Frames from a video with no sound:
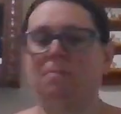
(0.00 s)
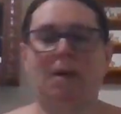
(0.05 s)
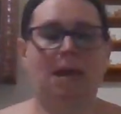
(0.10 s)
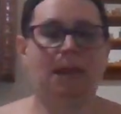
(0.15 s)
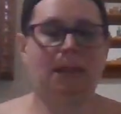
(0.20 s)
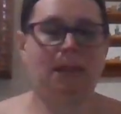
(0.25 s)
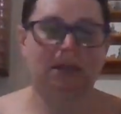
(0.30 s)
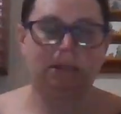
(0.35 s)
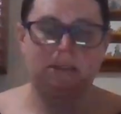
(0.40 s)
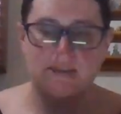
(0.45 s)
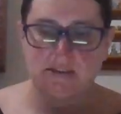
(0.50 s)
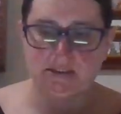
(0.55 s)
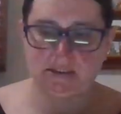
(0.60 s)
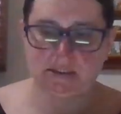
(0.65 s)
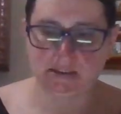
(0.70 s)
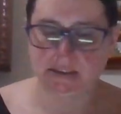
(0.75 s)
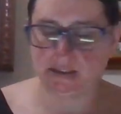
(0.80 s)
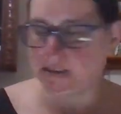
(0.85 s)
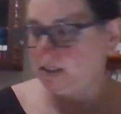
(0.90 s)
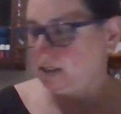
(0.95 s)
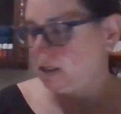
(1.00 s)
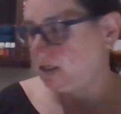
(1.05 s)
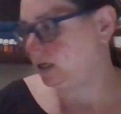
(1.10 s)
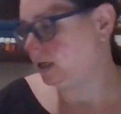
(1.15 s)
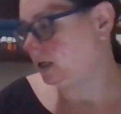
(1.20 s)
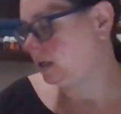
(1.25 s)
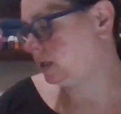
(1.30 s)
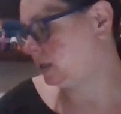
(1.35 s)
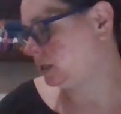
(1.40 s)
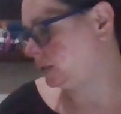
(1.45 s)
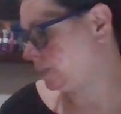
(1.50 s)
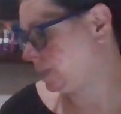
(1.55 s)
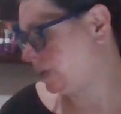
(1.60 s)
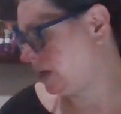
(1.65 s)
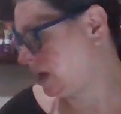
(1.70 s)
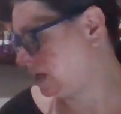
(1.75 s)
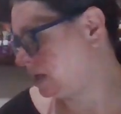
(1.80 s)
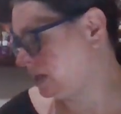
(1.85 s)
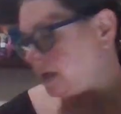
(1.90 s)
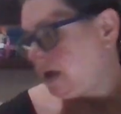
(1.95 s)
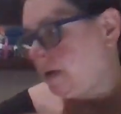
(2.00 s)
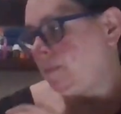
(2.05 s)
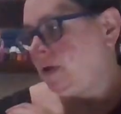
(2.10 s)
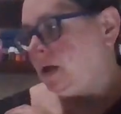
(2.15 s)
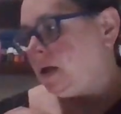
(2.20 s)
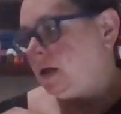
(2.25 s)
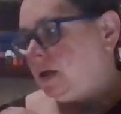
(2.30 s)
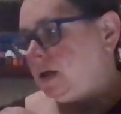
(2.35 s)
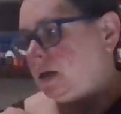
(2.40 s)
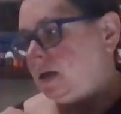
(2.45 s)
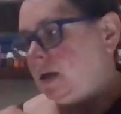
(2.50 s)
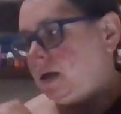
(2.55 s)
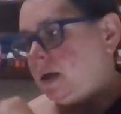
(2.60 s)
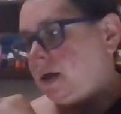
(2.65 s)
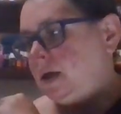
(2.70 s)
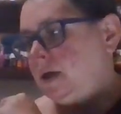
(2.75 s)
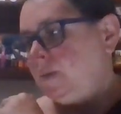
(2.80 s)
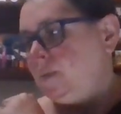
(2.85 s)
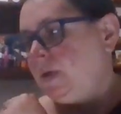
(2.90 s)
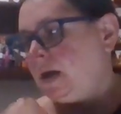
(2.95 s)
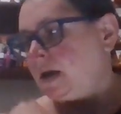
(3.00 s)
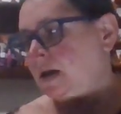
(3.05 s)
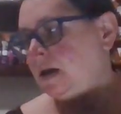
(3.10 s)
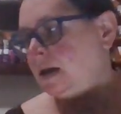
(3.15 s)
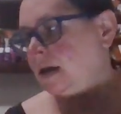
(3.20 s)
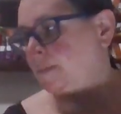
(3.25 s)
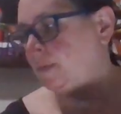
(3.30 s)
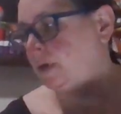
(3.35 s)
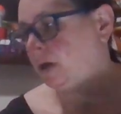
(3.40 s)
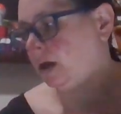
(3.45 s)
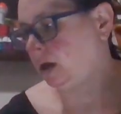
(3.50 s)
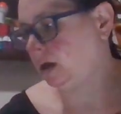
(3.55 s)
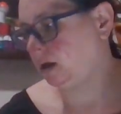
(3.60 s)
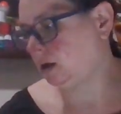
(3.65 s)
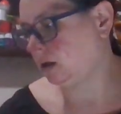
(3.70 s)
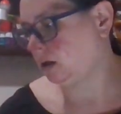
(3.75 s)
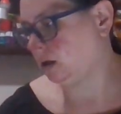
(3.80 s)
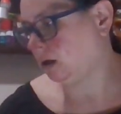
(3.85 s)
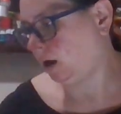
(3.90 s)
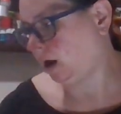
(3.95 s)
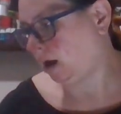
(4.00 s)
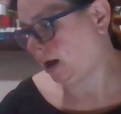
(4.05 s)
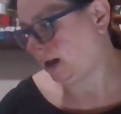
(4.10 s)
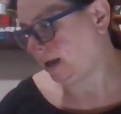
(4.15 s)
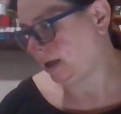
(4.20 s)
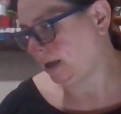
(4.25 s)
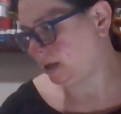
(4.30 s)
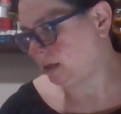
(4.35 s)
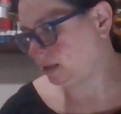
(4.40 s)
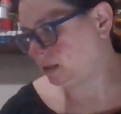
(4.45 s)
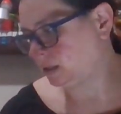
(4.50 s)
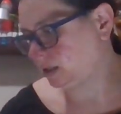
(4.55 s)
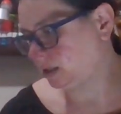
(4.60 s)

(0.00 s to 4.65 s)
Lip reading: my list is Pandemic. Pandemic got